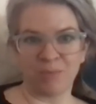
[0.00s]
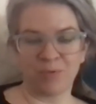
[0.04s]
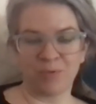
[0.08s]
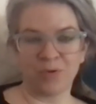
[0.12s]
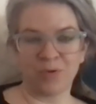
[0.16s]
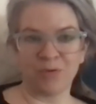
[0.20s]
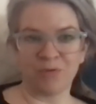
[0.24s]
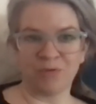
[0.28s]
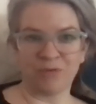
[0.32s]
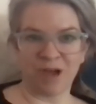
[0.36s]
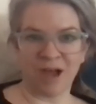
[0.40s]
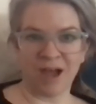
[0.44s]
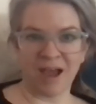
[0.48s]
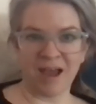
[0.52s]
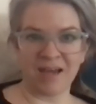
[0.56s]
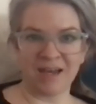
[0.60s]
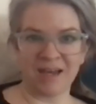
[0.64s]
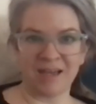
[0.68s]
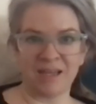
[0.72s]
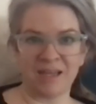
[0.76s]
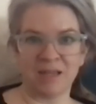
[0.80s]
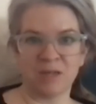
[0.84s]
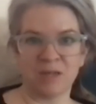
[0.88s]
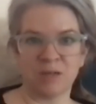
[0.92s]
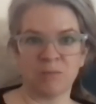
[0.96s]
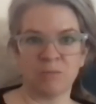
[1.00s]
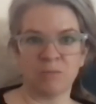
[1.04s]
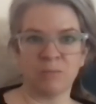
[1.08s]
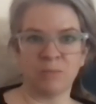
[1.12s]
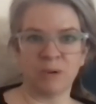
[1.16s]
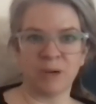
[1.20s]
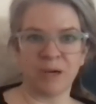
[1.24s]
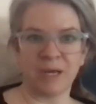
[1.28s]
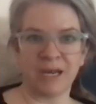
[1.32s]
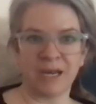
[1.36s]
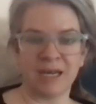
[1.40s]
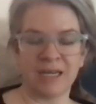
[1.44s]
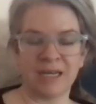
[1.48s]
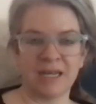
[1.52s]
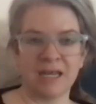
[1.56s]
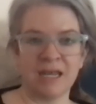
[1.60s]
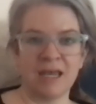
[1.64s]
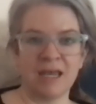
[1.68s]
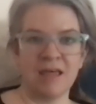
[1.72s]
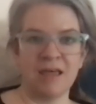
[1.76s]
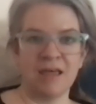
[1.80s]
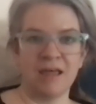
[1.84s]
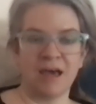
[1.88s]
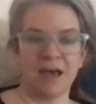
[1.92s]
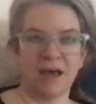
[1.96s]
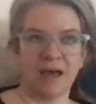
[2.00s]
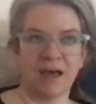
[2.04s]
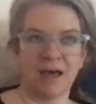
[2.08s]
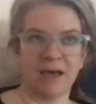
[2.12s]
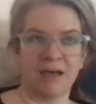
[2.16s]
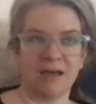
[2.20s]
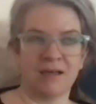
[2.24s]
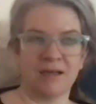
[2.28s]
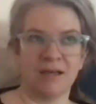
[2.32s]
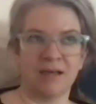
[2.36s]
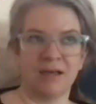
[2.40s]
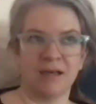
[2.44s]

provided, but a